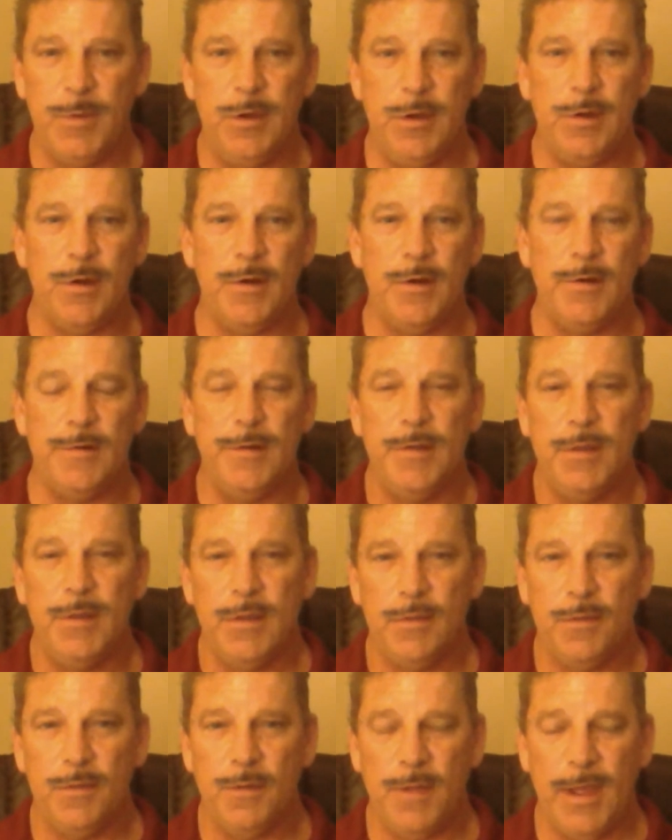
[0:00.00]
Here
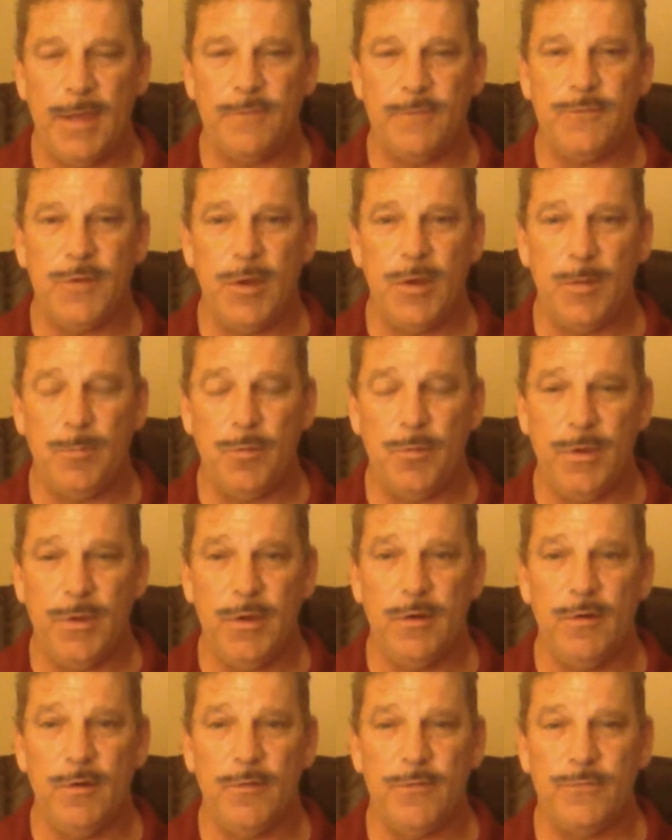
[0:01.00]
the last couple
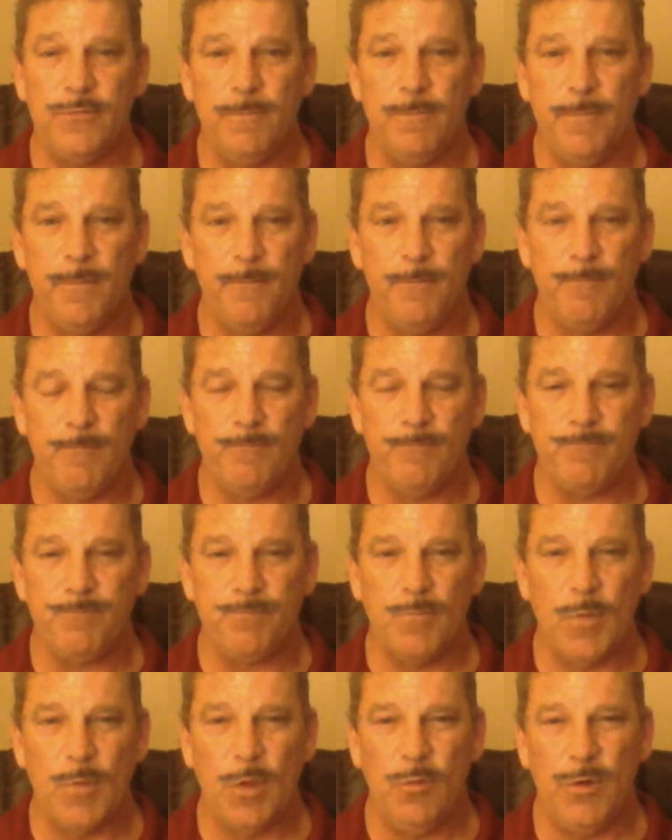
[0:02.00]
of years,
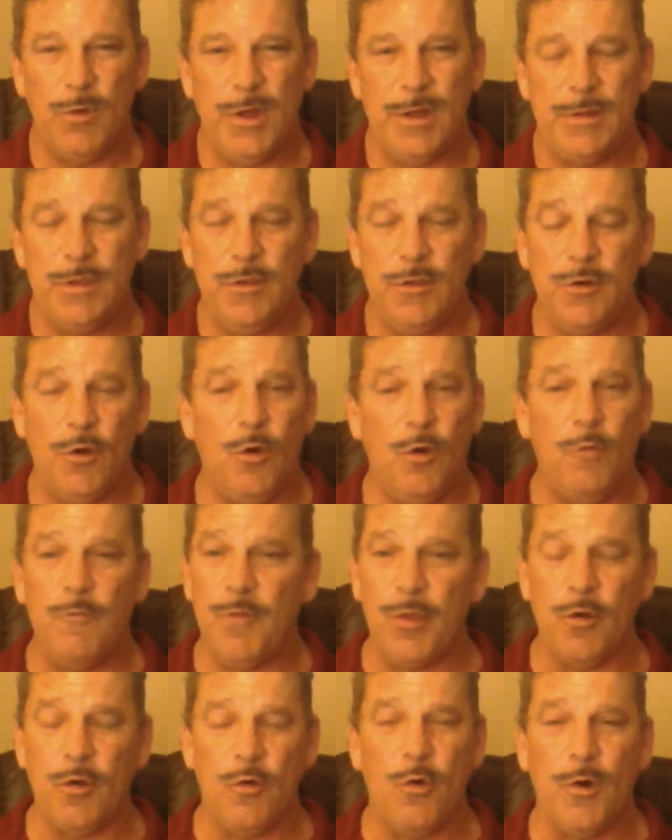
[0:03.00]

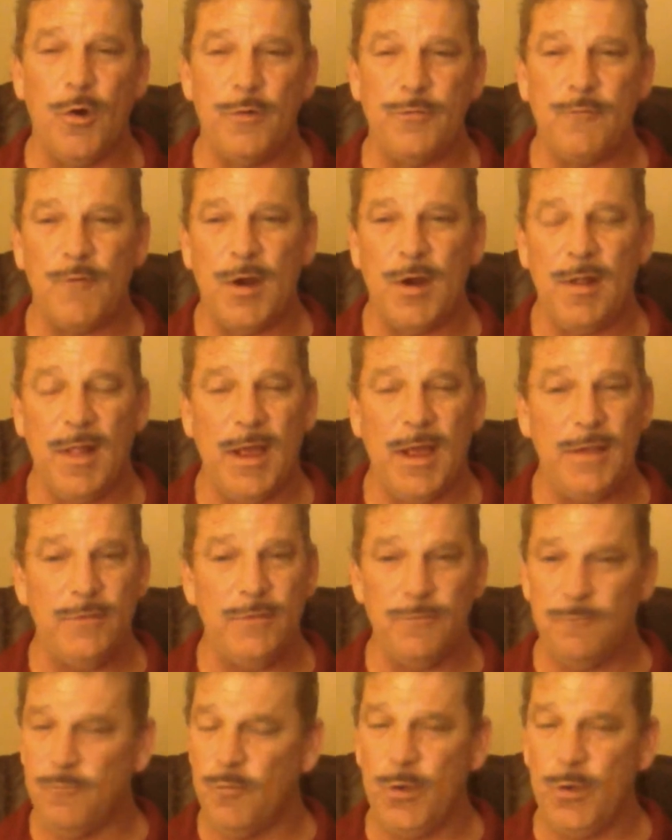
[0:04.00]
over the course of our
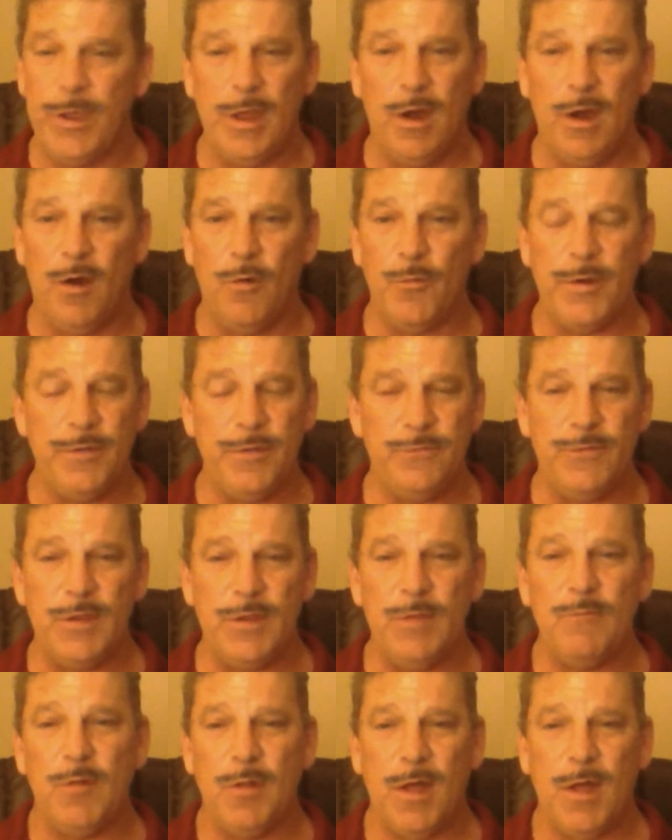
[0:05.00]
lives, we all
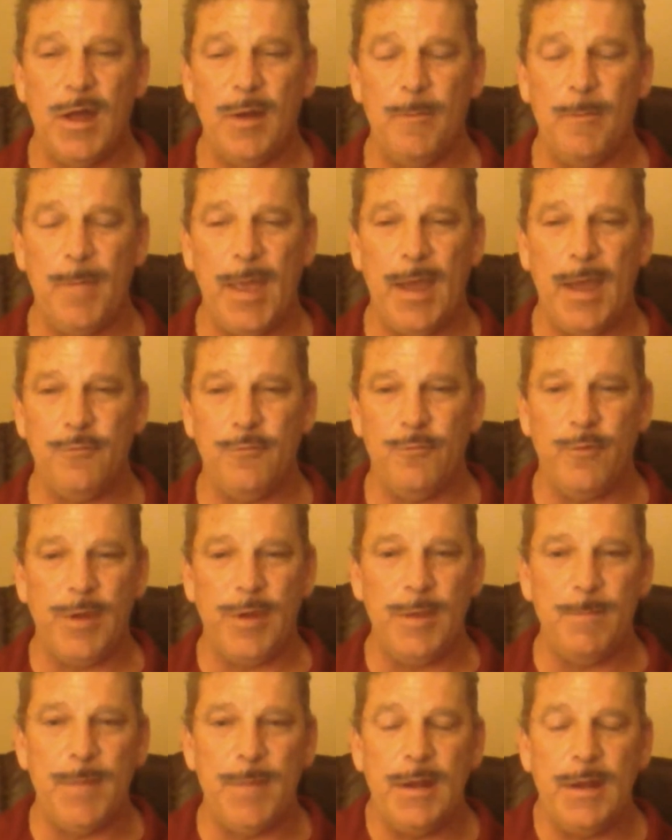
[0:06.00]
receive a lot of bad
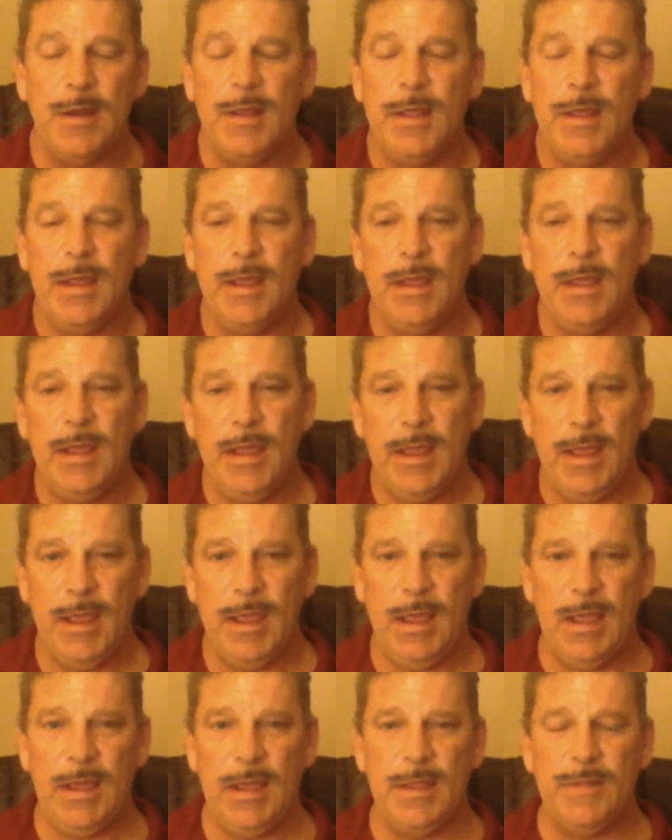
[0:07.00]
treatment,
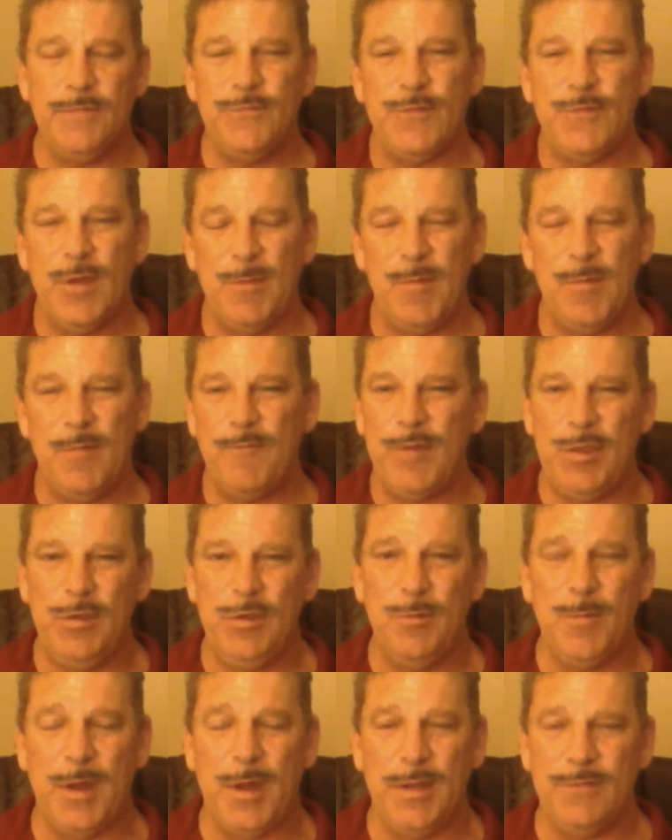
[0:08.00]
and some of it
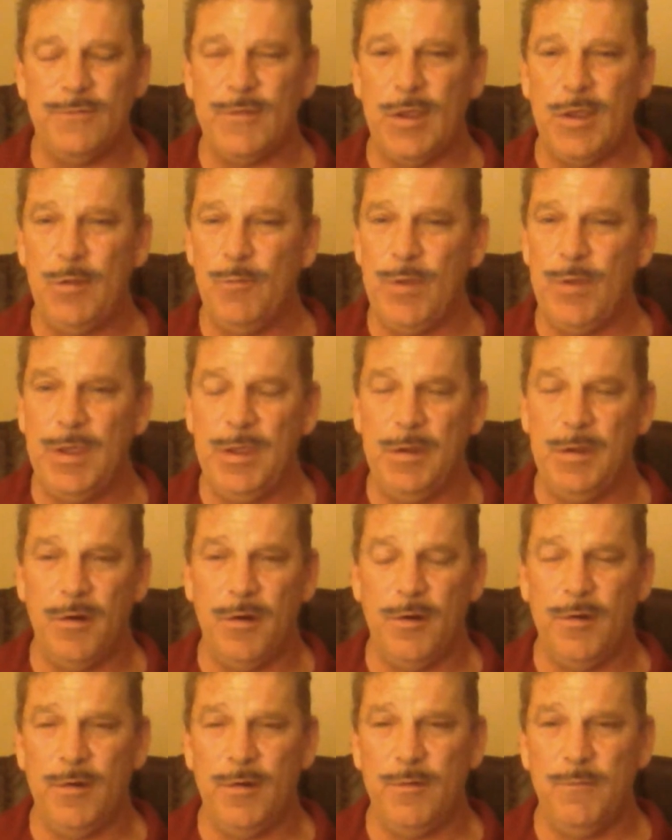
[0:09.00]
you might say we
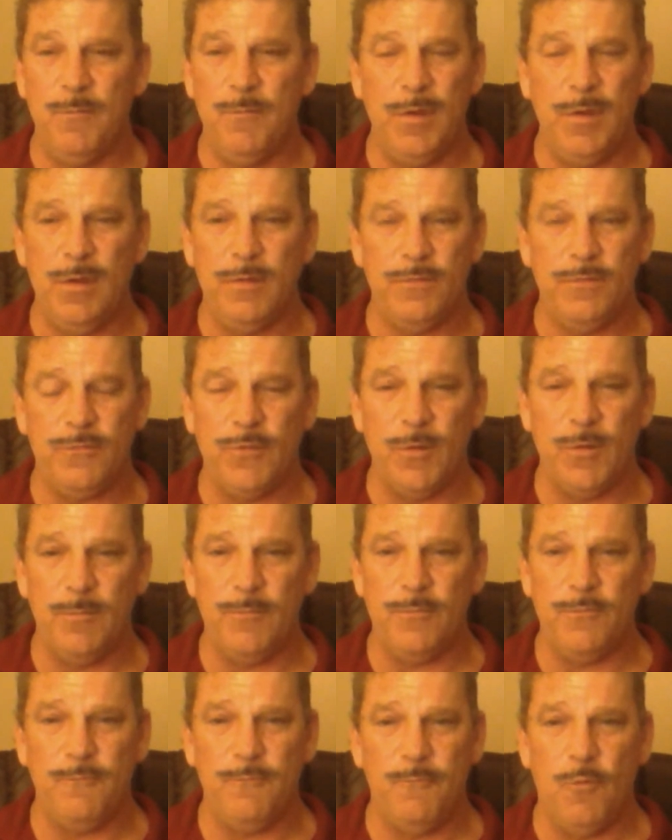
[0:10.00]
earned in
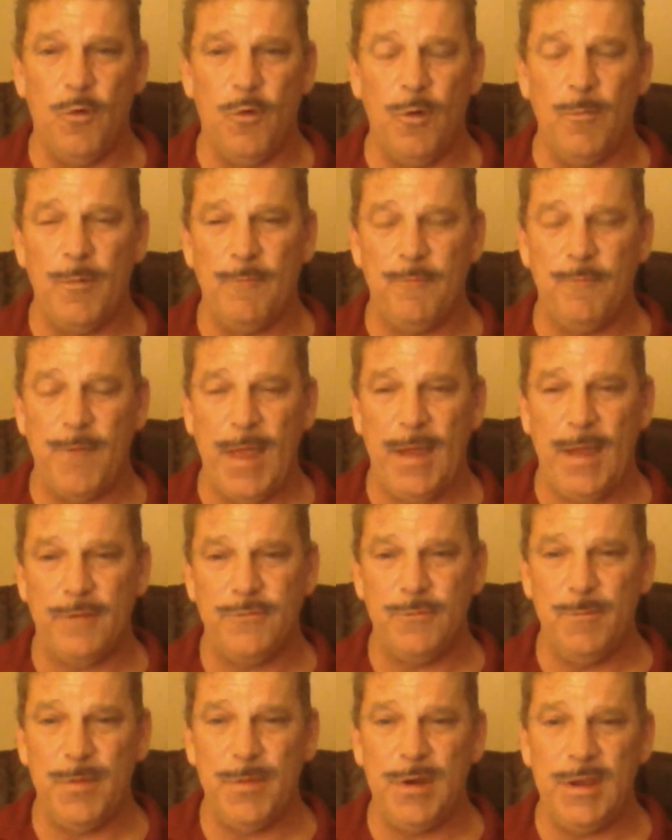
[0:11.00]
some form or
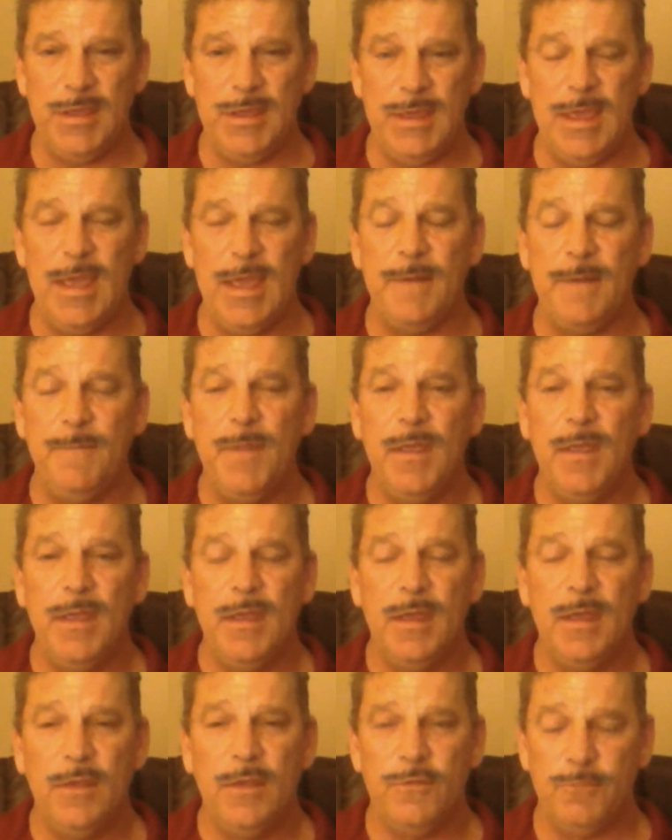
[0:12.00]
fashion, but again,
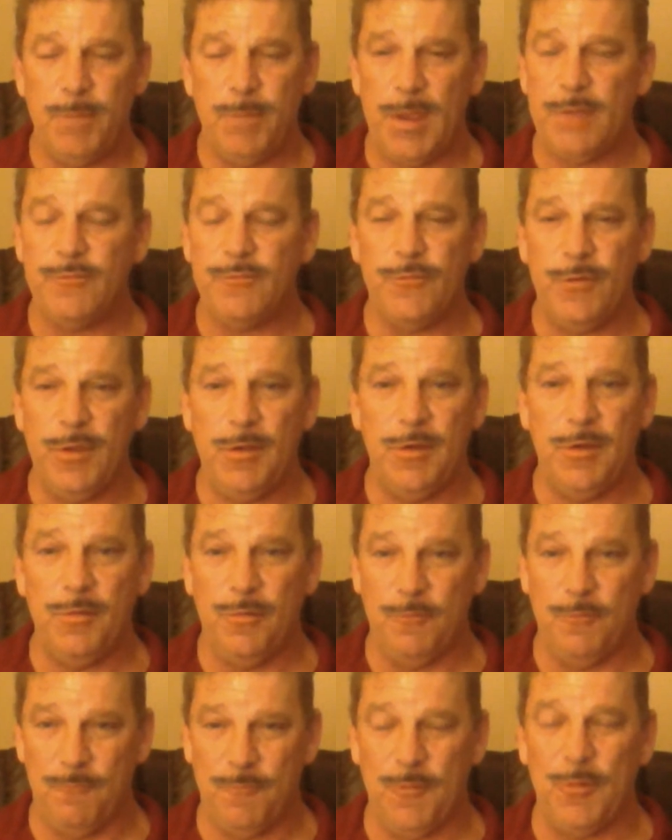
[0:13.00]
especially
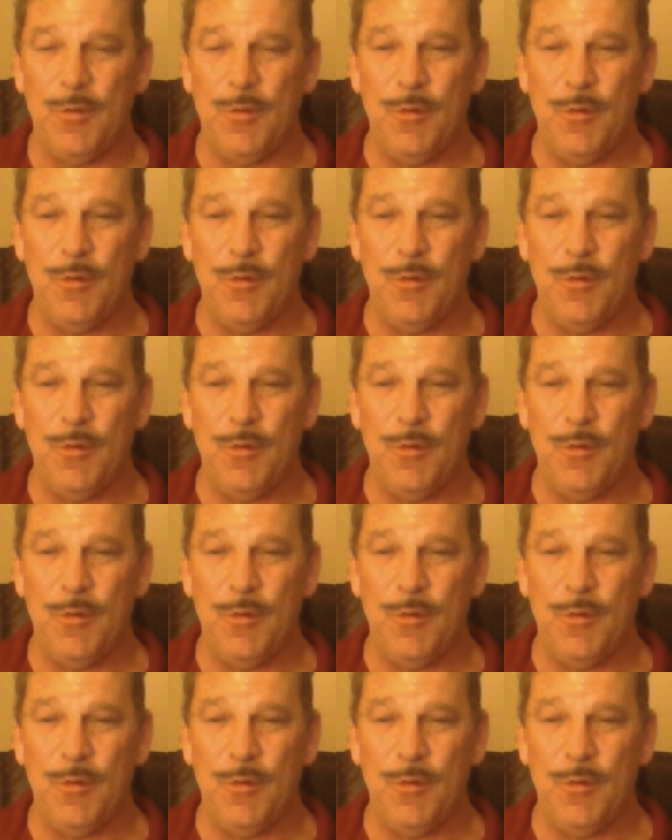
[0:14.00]
for